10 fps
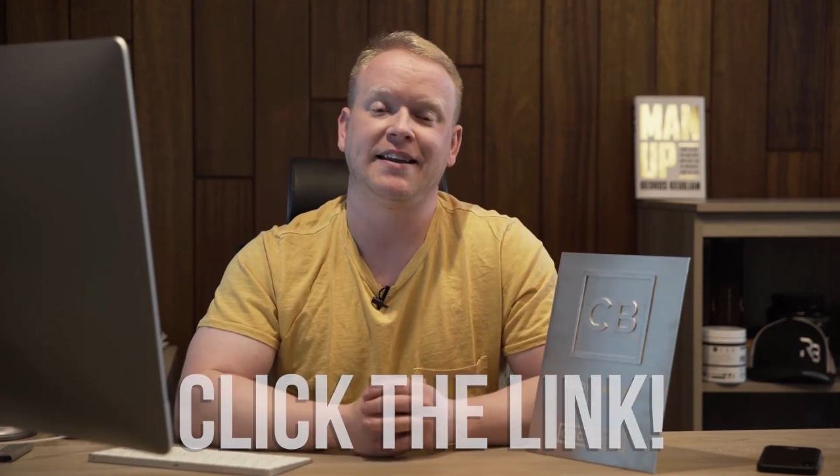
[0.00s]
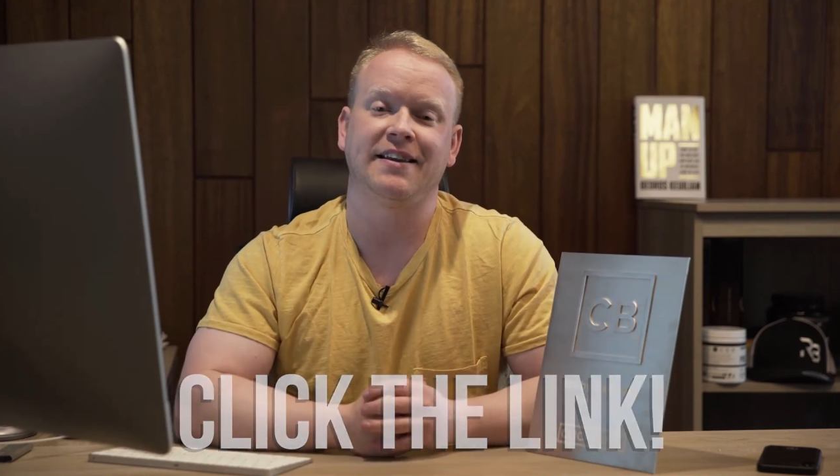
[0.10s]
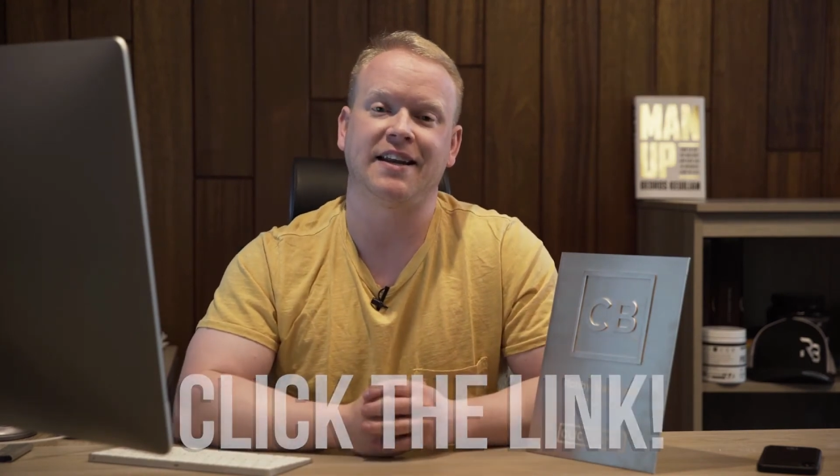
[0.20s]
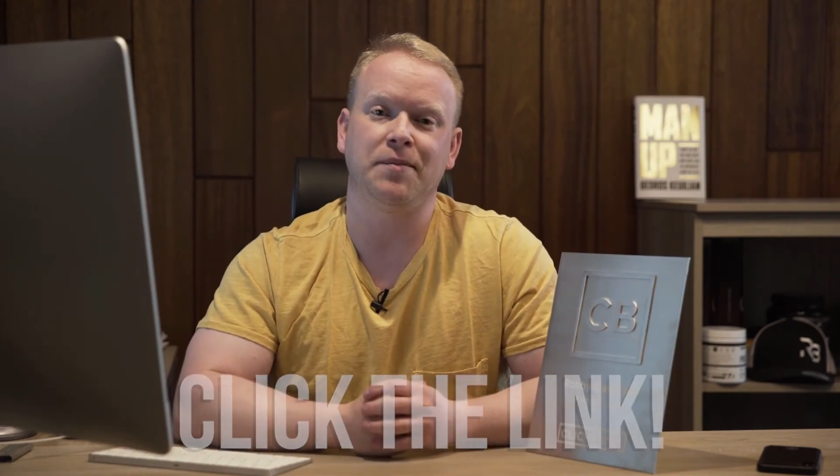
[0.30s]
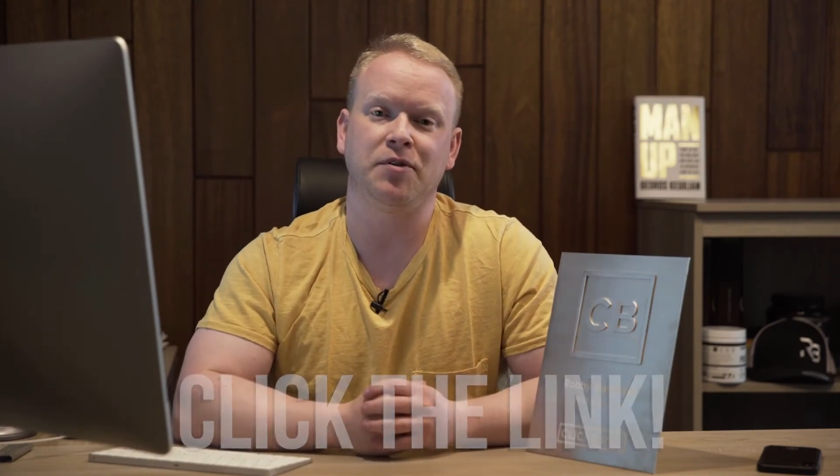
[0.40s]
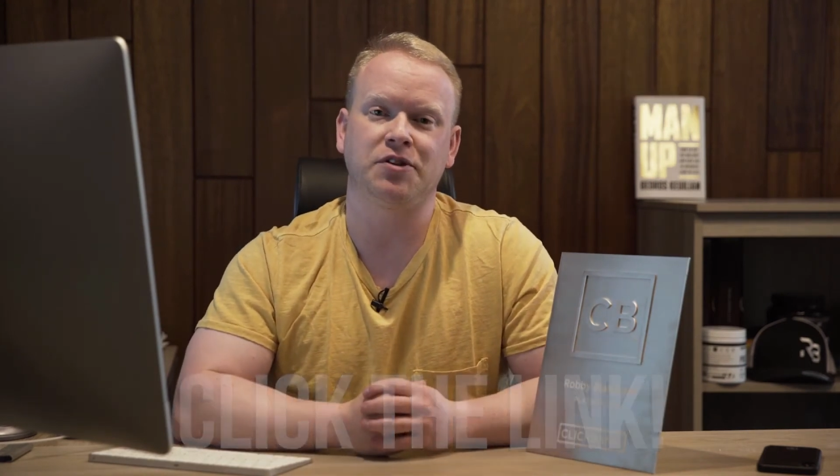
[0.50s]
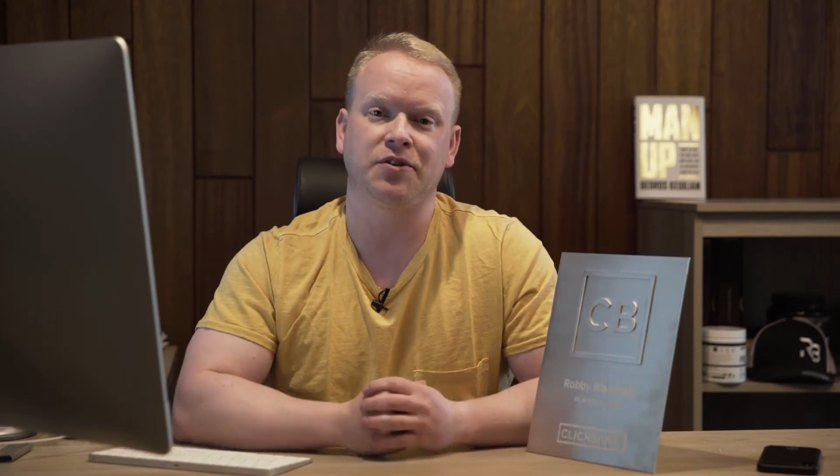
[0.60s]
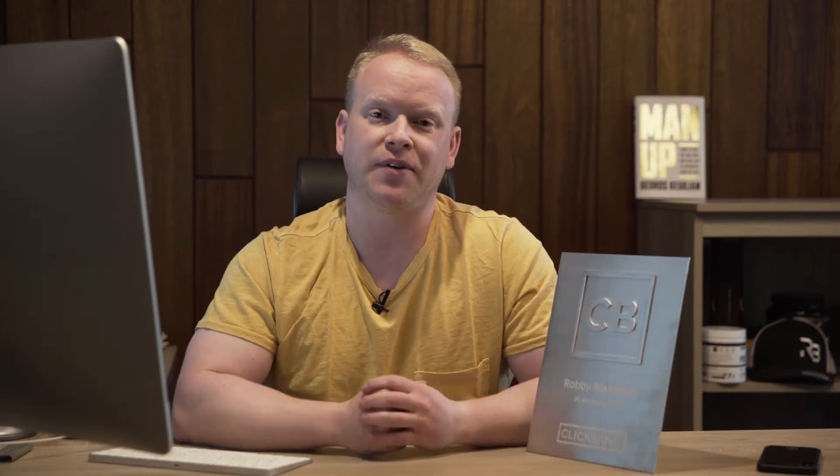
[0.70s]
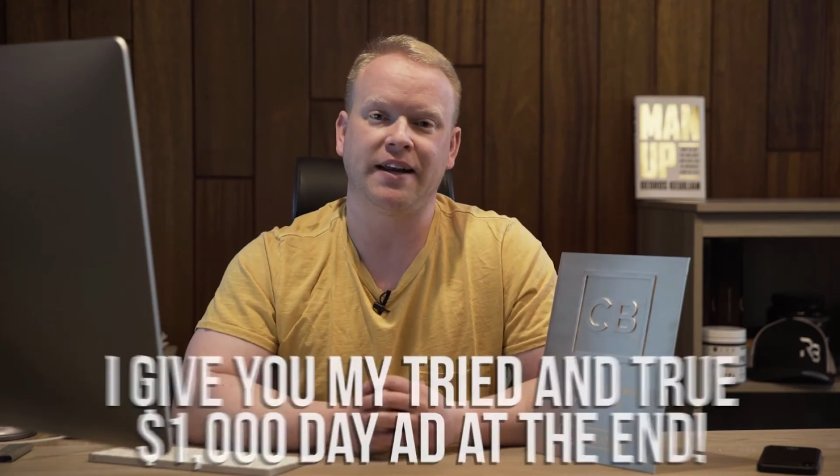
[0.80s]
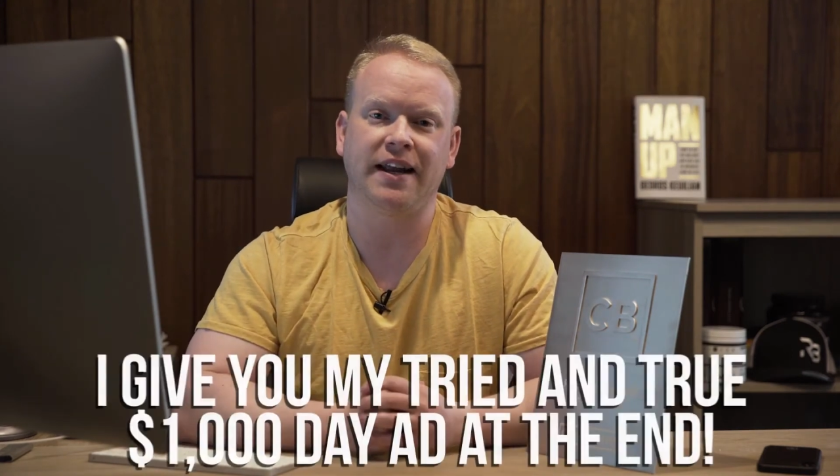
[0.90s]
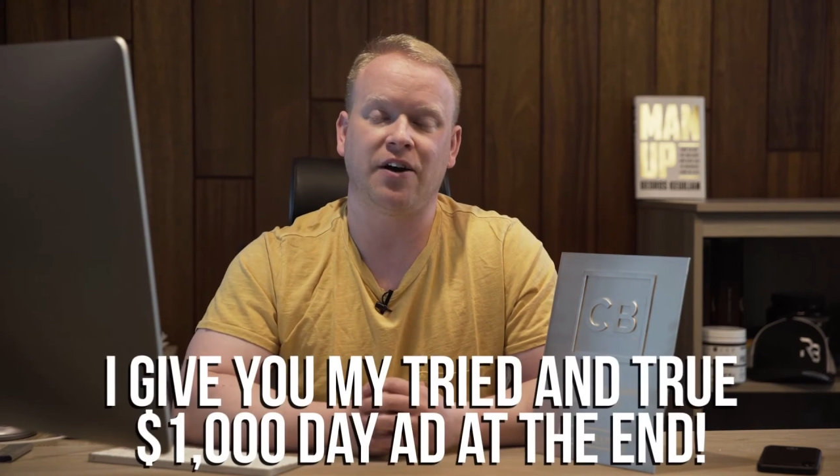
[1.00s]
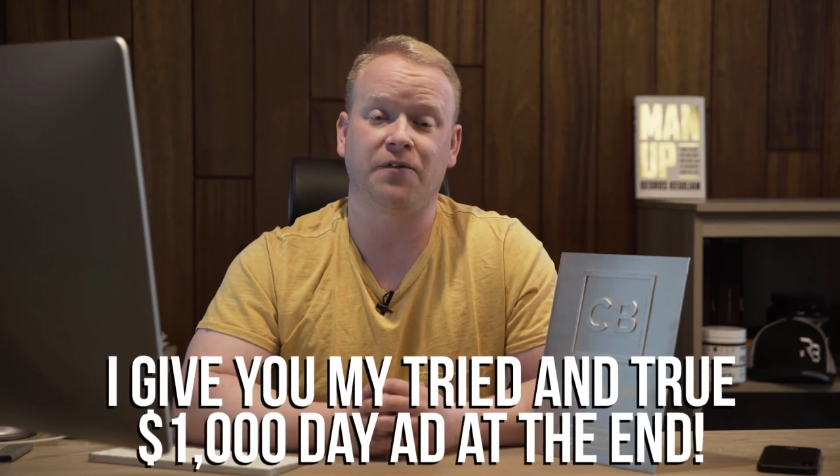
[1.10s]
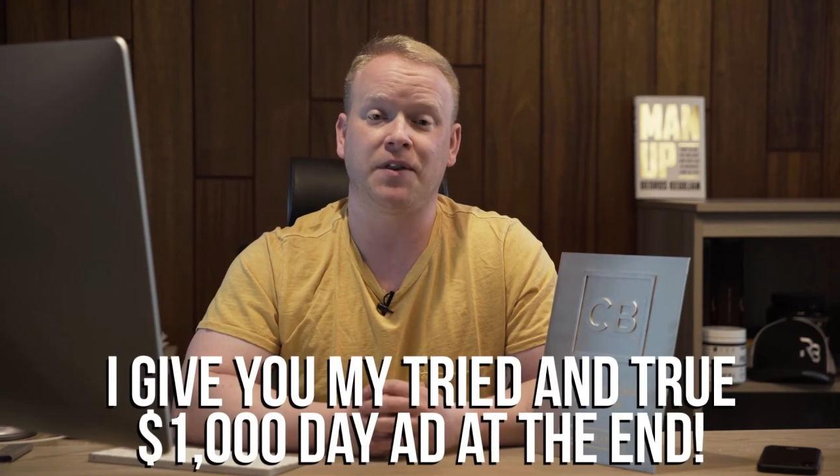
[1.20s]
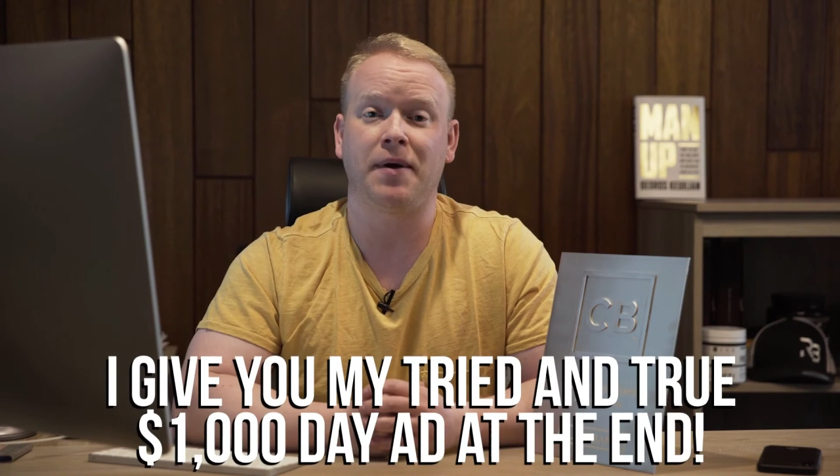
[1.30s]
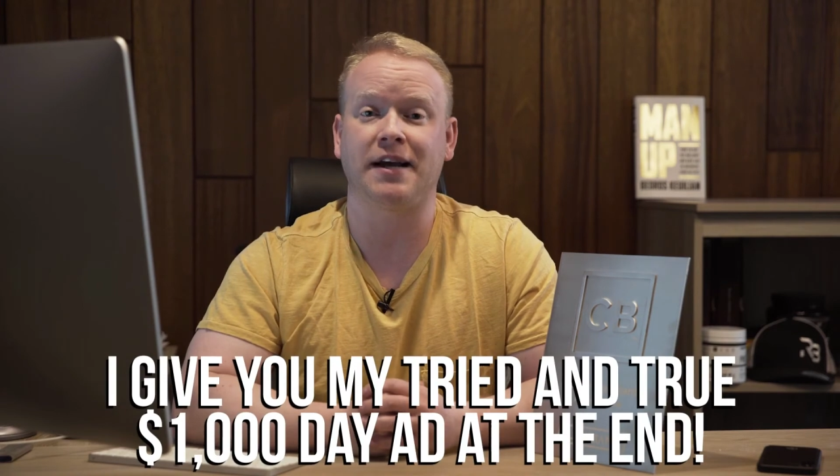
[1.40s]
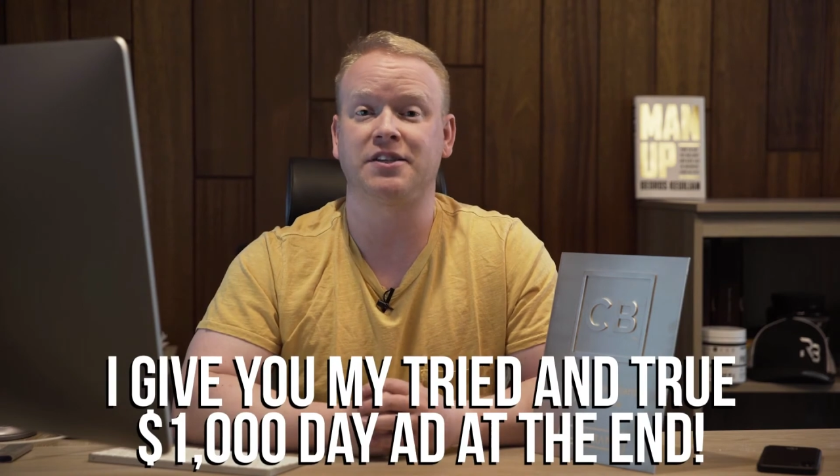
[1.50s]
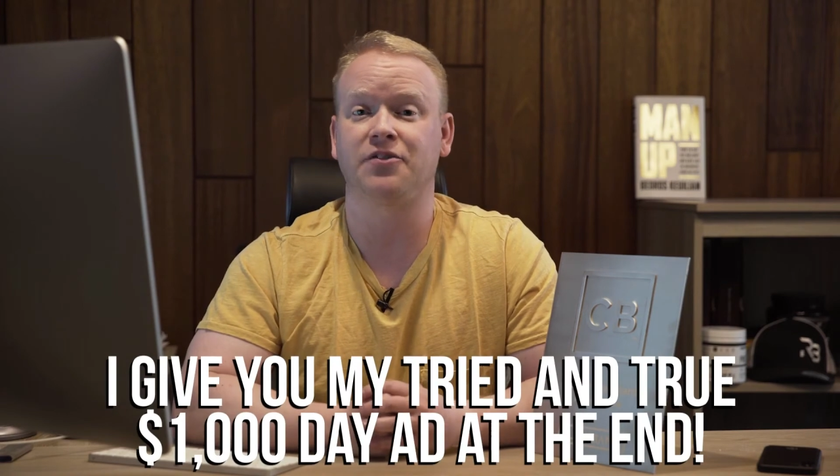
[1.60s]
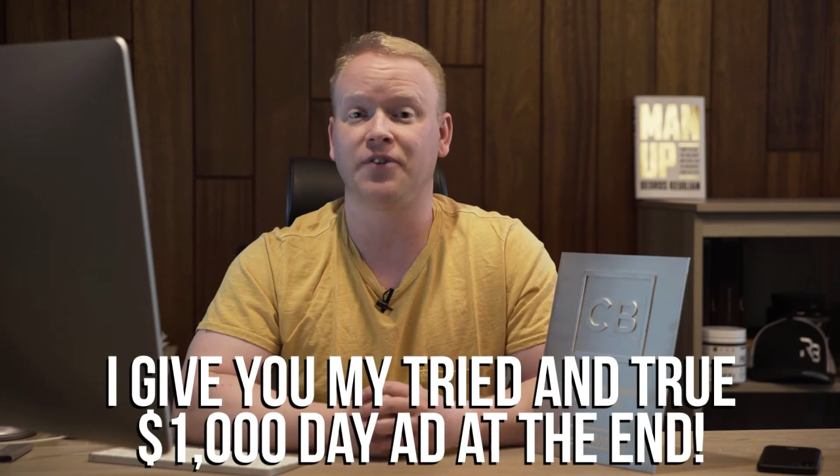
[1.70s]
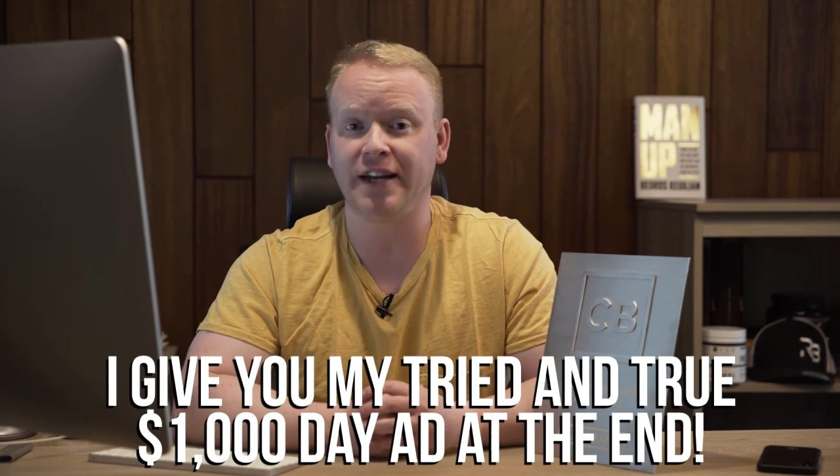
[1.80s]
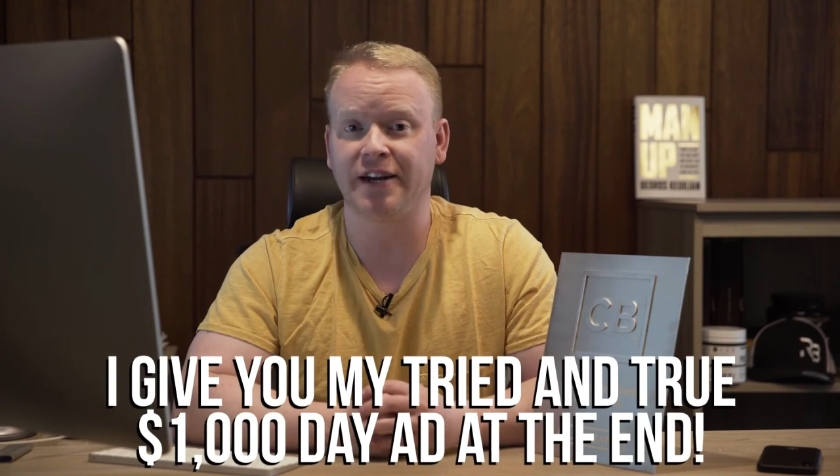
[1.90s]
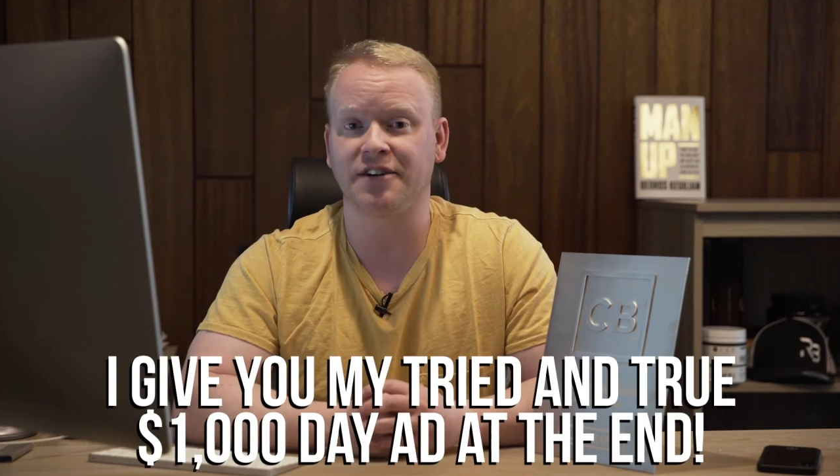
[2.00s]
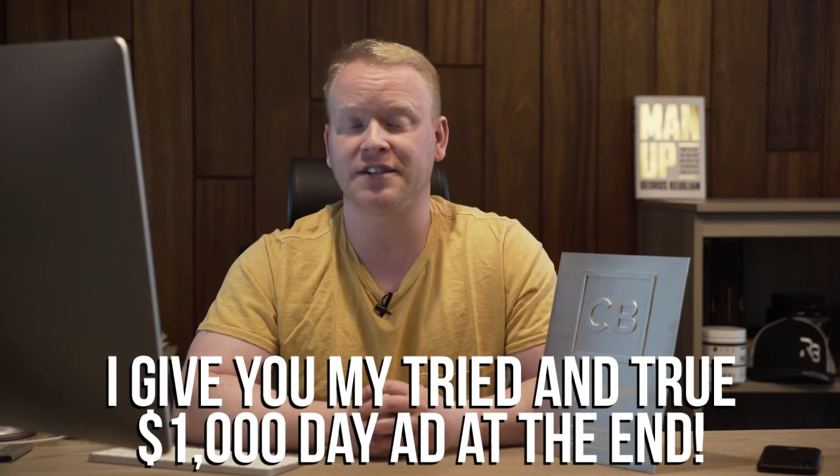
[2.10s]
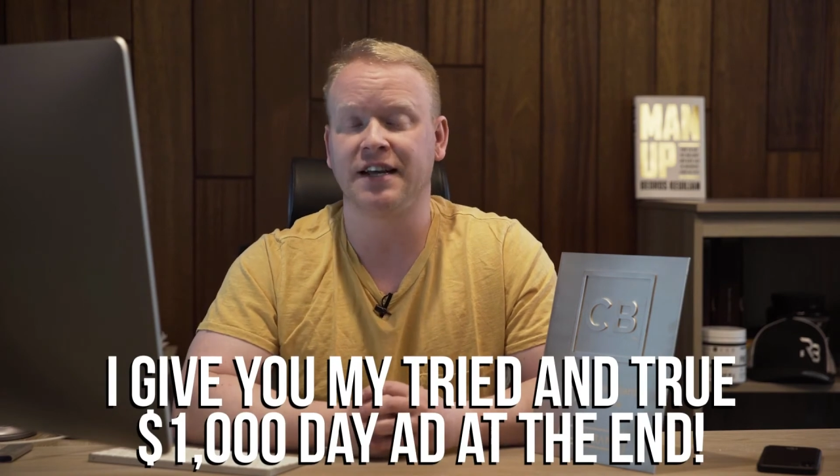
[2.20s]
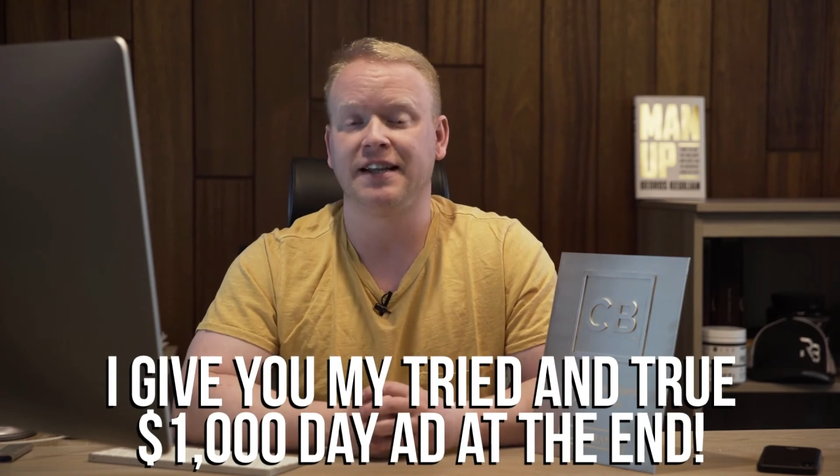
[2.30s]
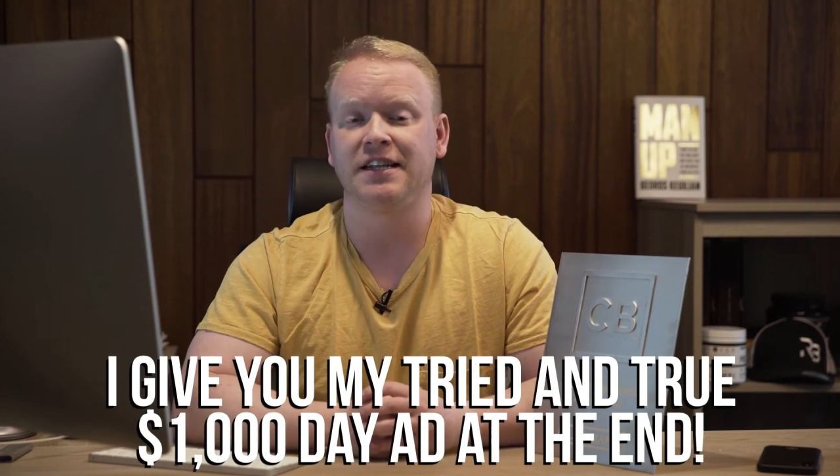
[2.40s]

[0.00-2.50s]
that I'm using right now for the past 3 years.